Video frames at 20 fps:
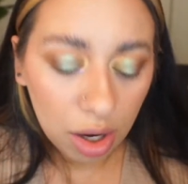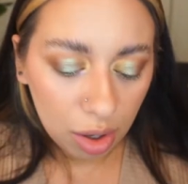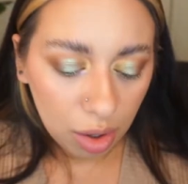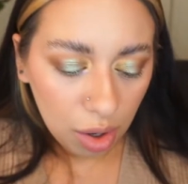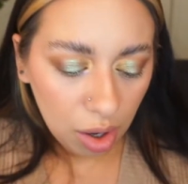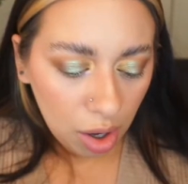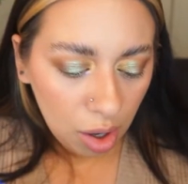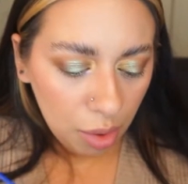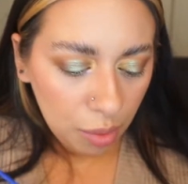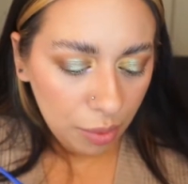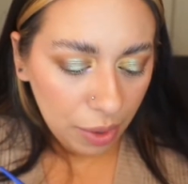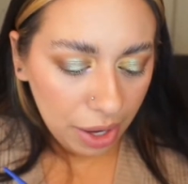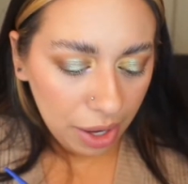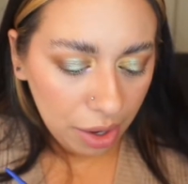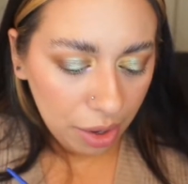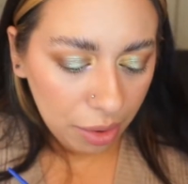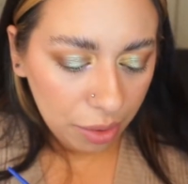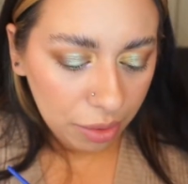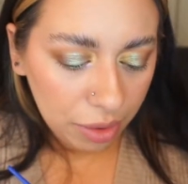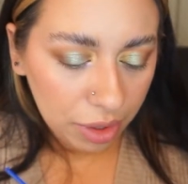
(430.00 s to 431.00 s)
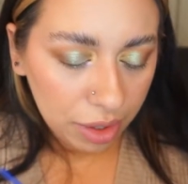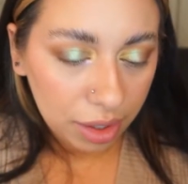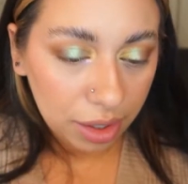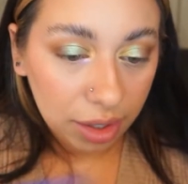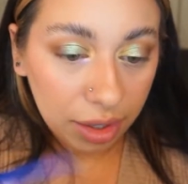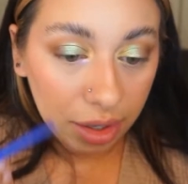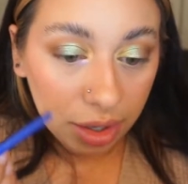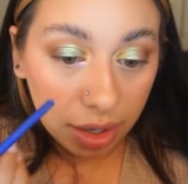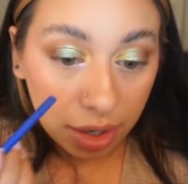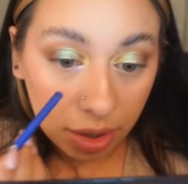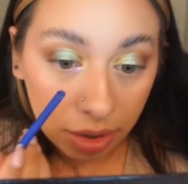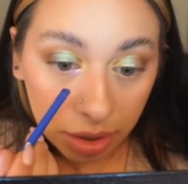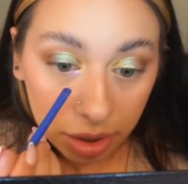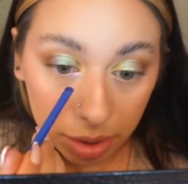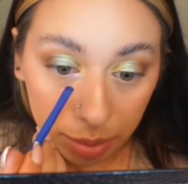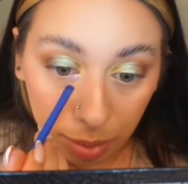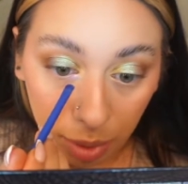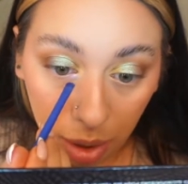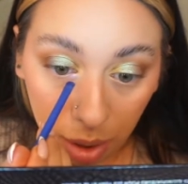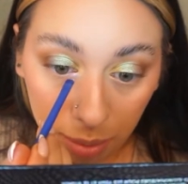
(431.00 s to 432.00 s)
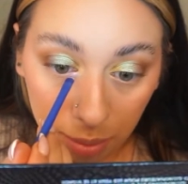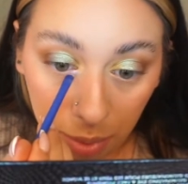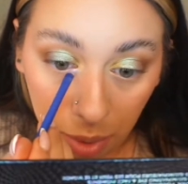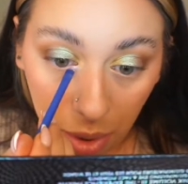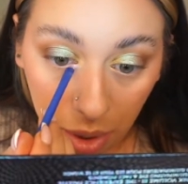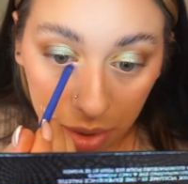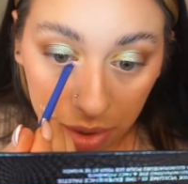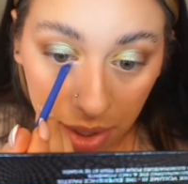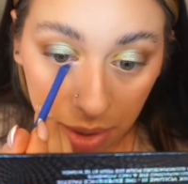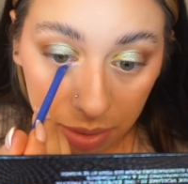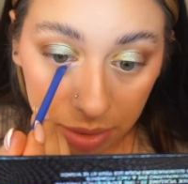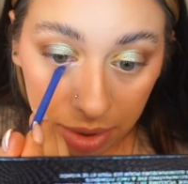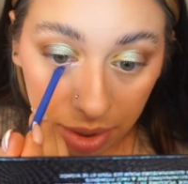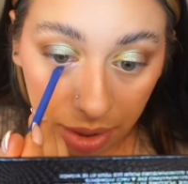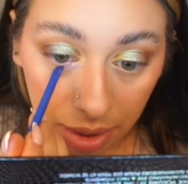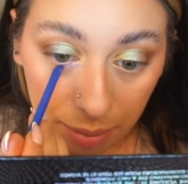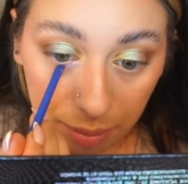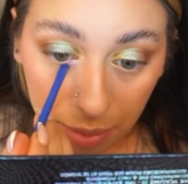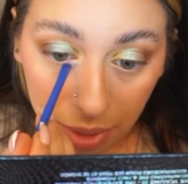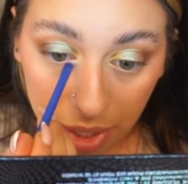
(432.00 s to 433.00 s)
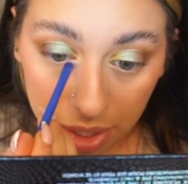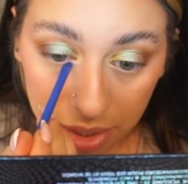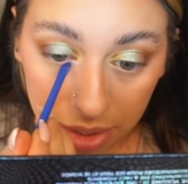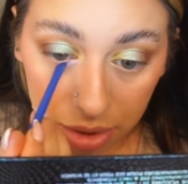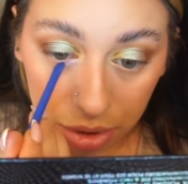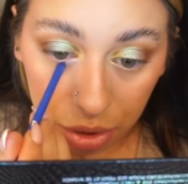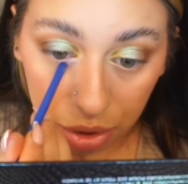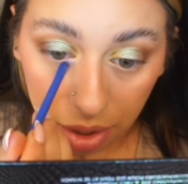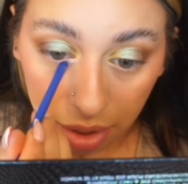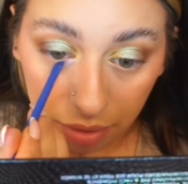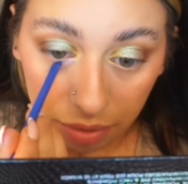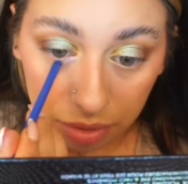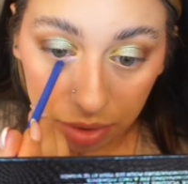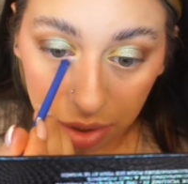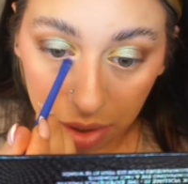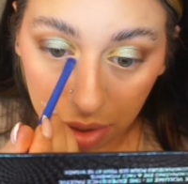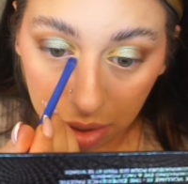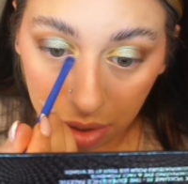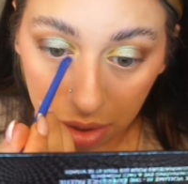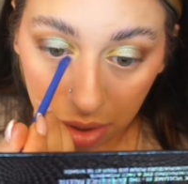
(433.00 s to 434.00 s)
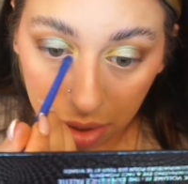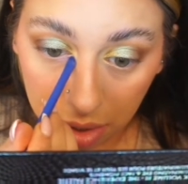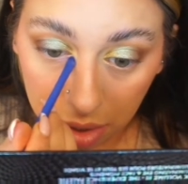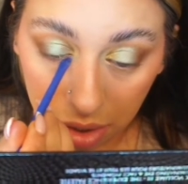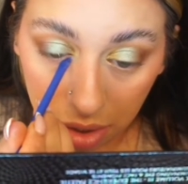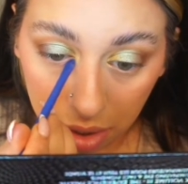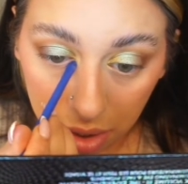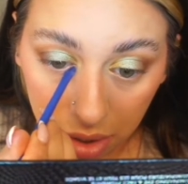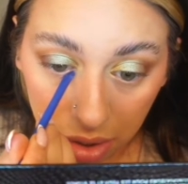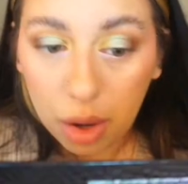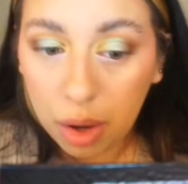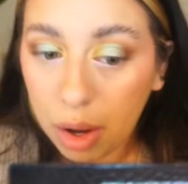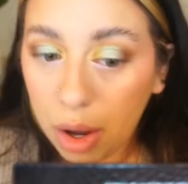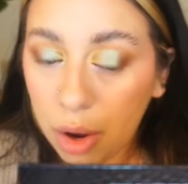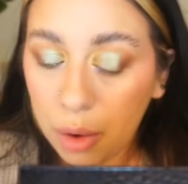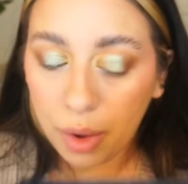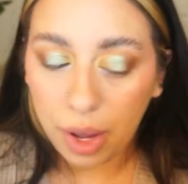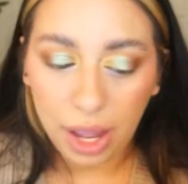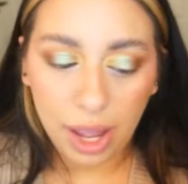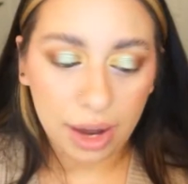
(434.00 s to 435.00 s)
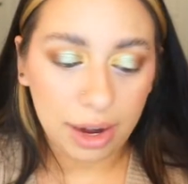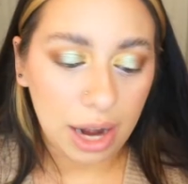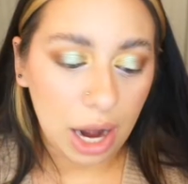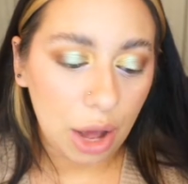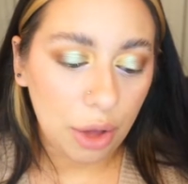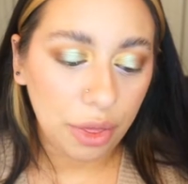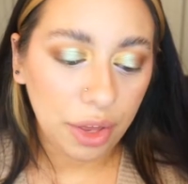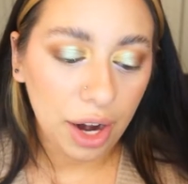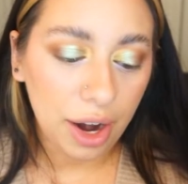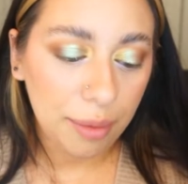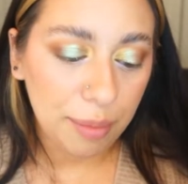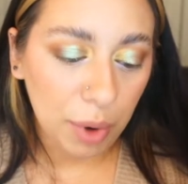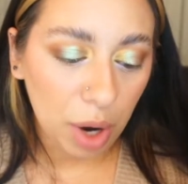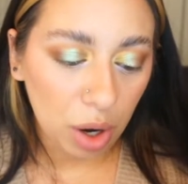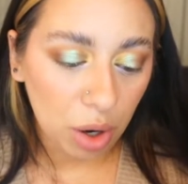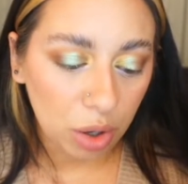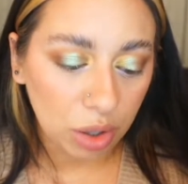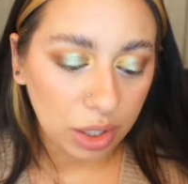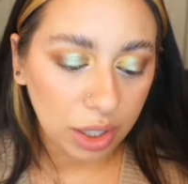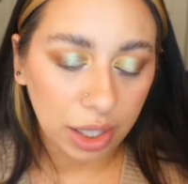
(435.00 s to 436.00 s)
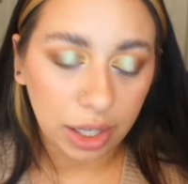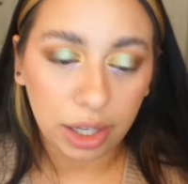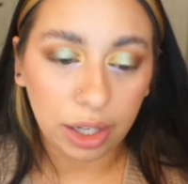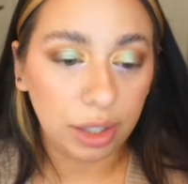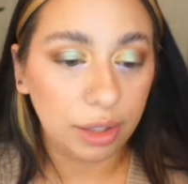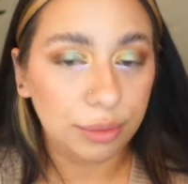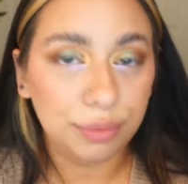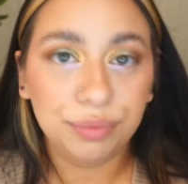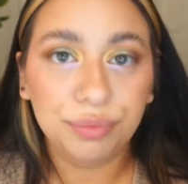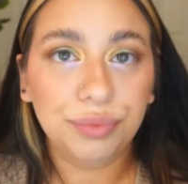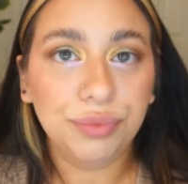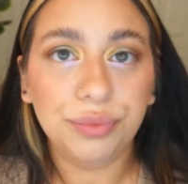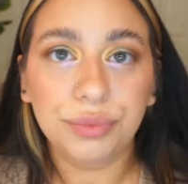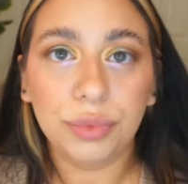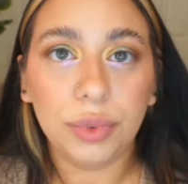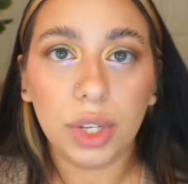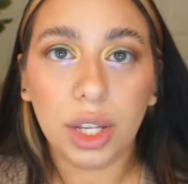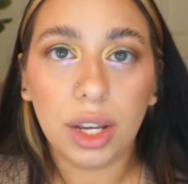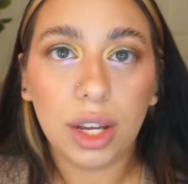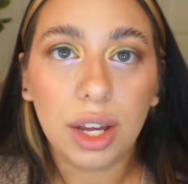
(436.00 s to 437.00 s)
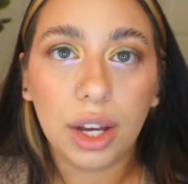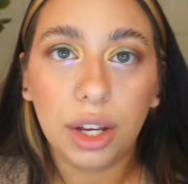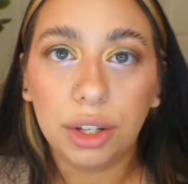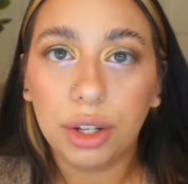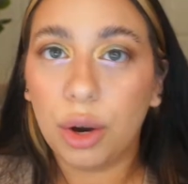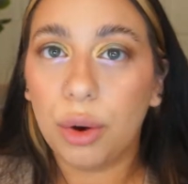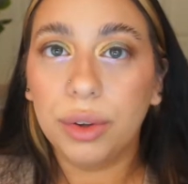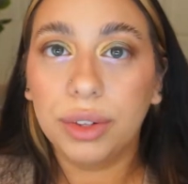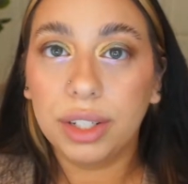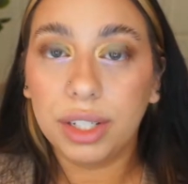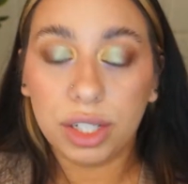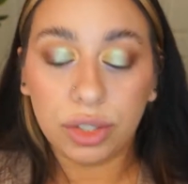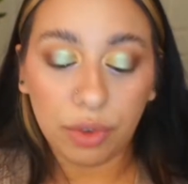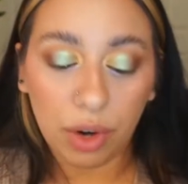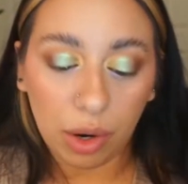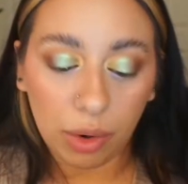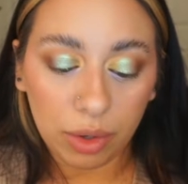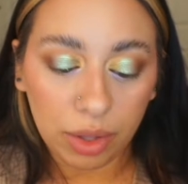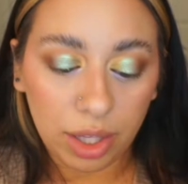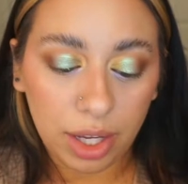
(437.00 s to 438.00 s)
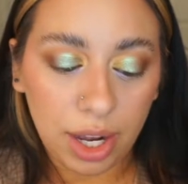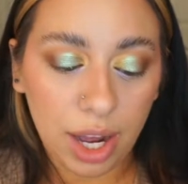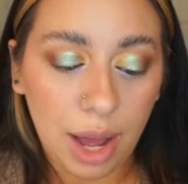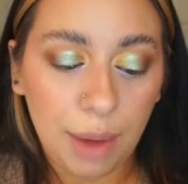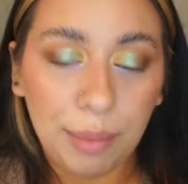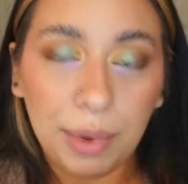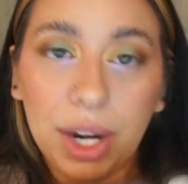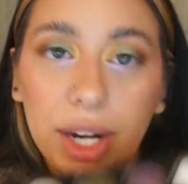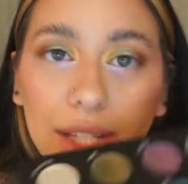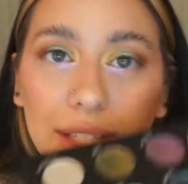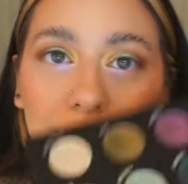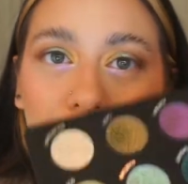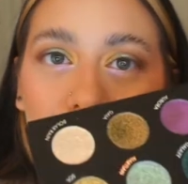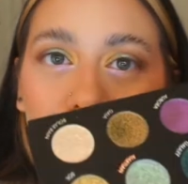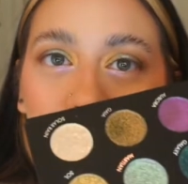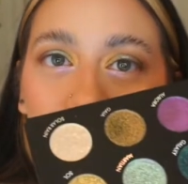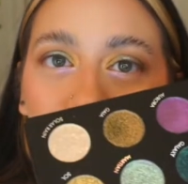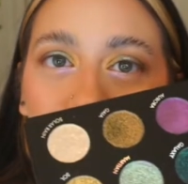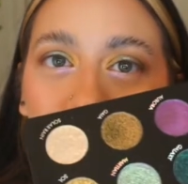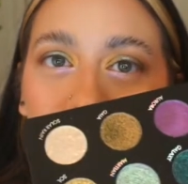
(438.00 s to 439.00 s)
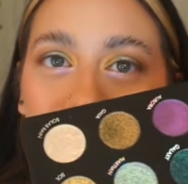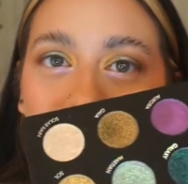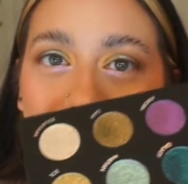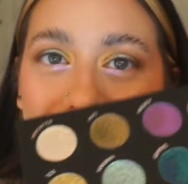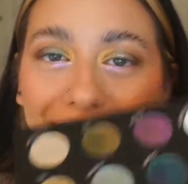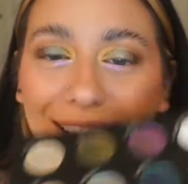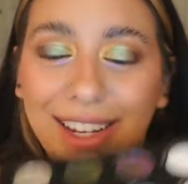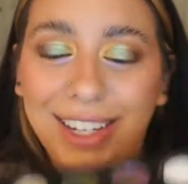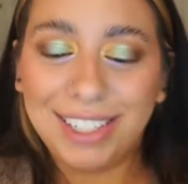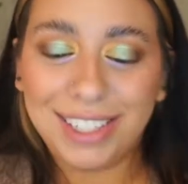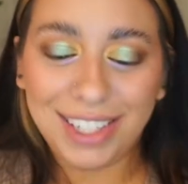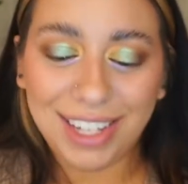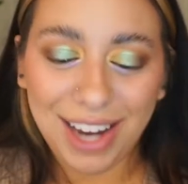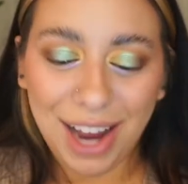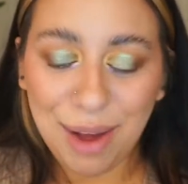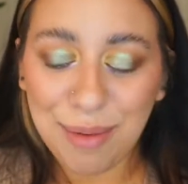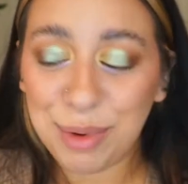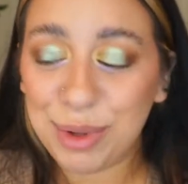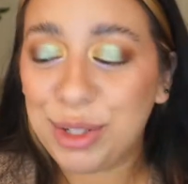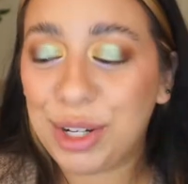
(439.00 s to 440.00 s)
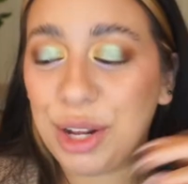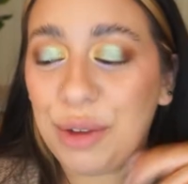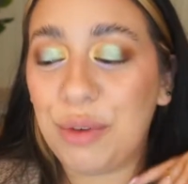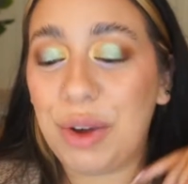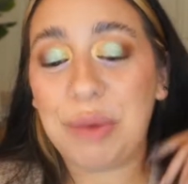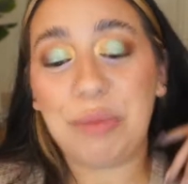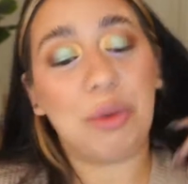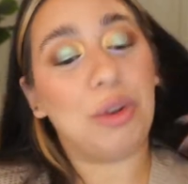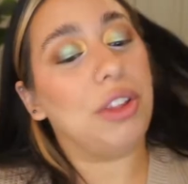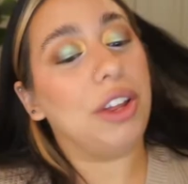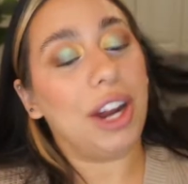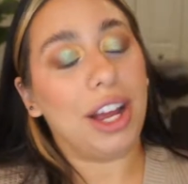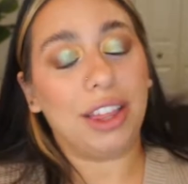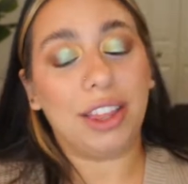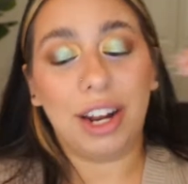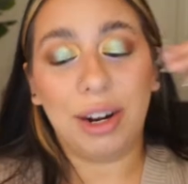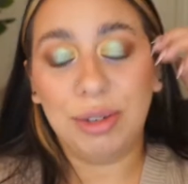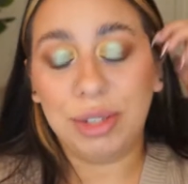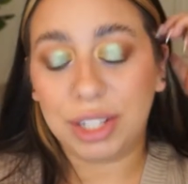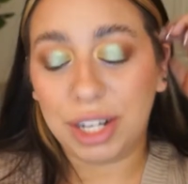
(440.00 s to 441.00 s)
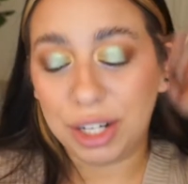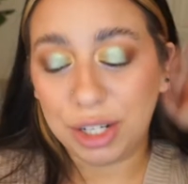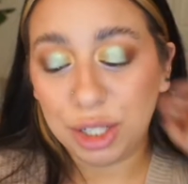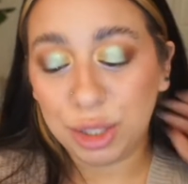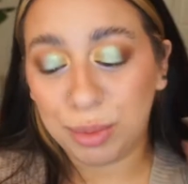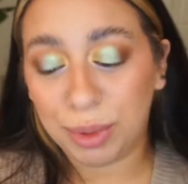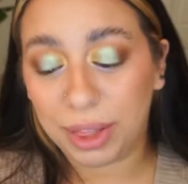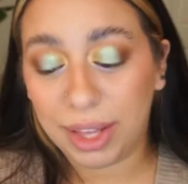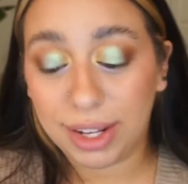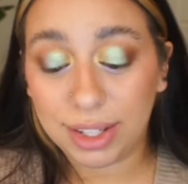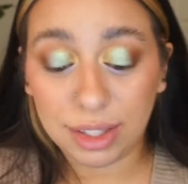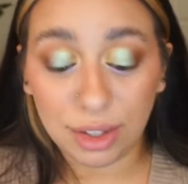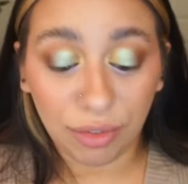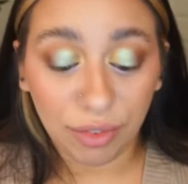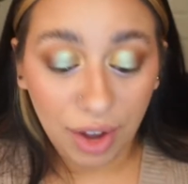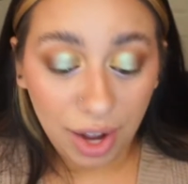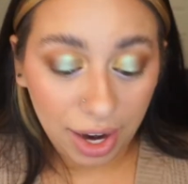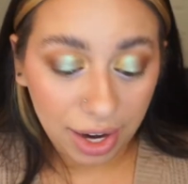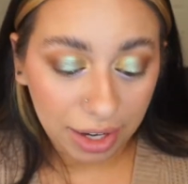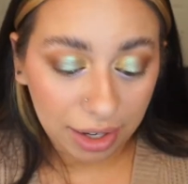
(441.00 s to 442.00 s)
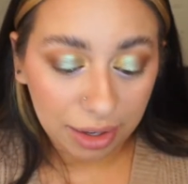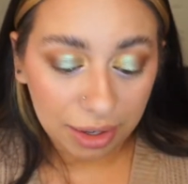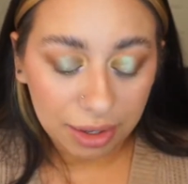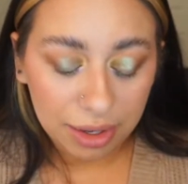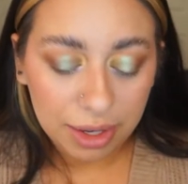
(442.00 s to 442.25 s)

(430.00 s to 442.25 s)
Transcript: Oh wow, it looks purple. I thought it was like a pink shift. Okay, and now that I'm already going this far with it, I'm gonna take Galaxy. I'm using way more than I thought I was gonna use, but that's fine.